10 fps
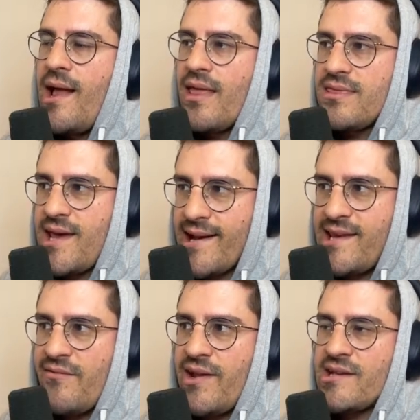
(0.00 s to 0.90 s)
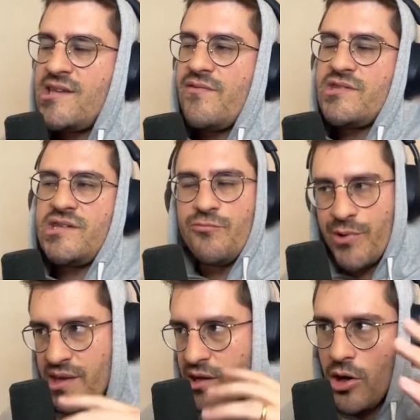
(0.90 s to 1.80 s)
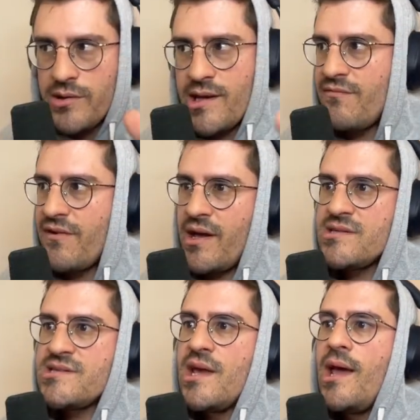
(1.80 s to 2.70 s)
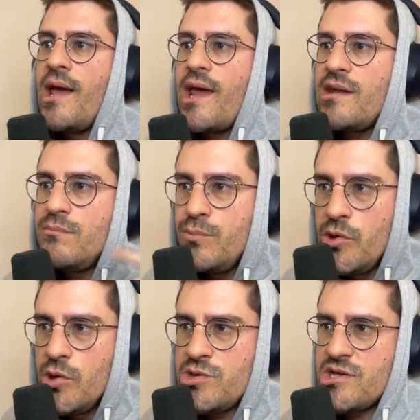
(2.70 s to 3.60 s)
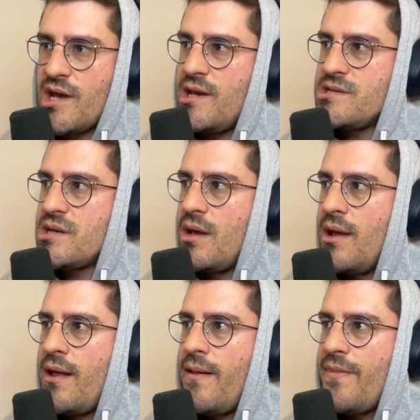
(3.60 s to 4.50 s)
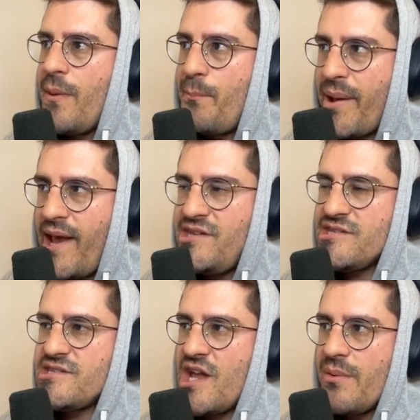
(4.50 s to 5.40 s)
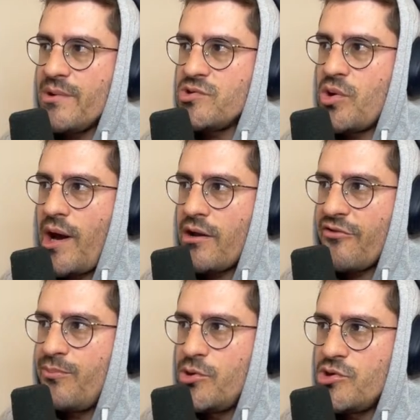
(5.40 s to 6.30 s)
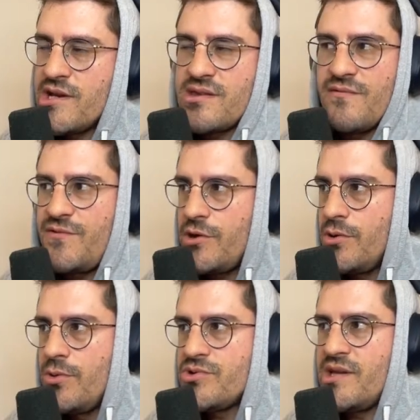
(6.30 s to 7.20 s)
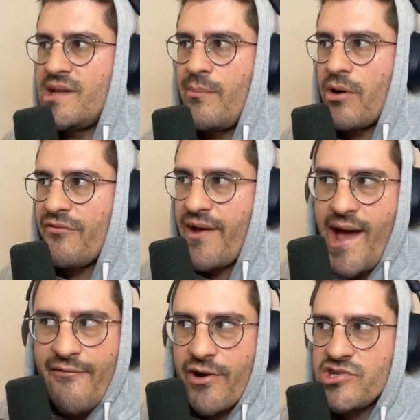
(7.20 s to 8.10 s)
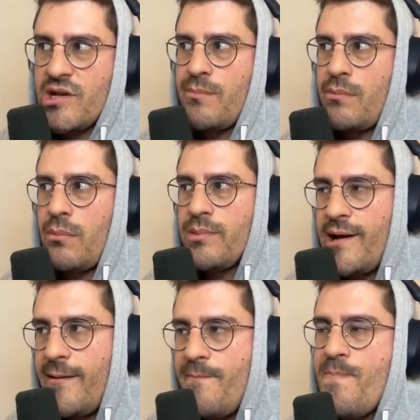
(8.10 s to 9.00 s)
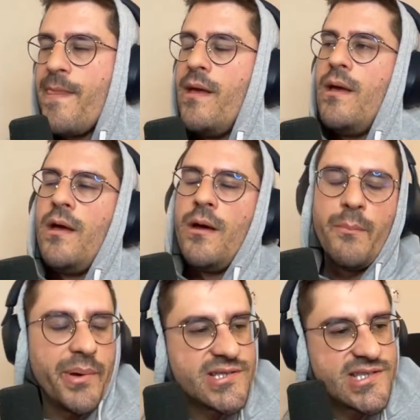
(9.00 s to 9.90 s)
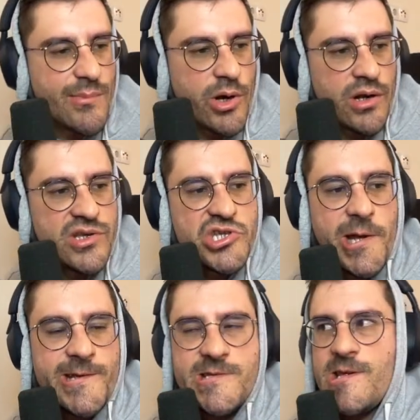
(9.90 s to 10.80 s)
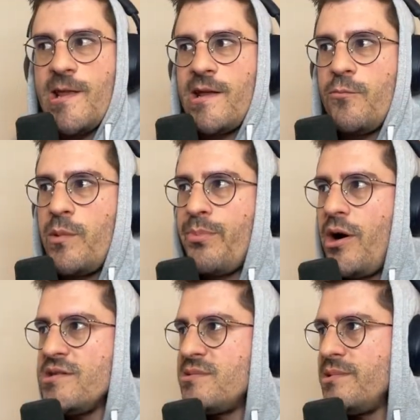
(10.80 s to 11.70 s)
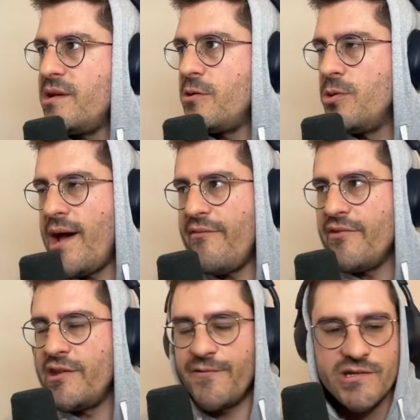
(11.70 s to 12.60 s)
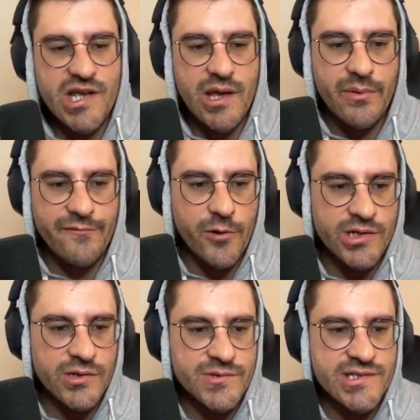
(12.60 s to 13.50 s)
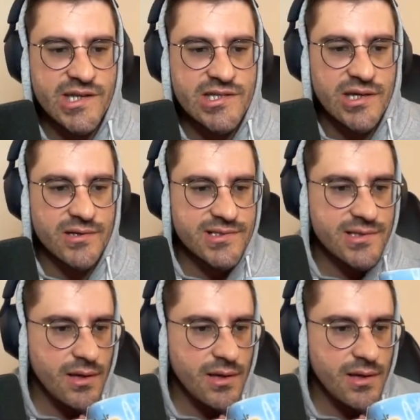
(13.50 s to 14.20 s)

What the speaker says: that given activity, reading all the events, and mutate the pages table to kind of mutate the views, the number of average, and blah, blah, blah. But someone on the chat is saying that we possibly could have a different table for those details.